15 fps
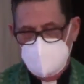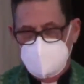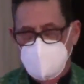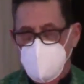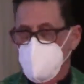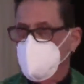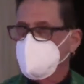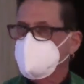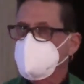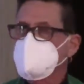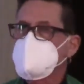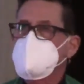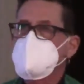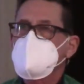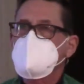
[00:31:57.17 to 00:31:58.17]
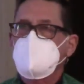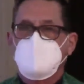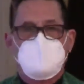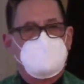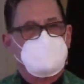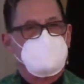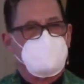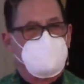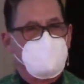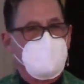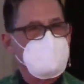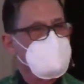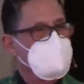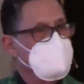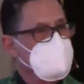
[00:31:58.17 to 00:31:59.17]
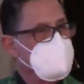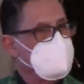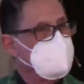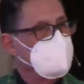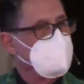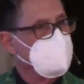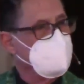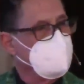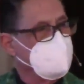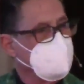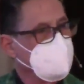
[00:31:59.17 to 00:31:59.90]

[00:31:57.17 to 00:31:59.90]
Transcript: More for me and crumbs for you,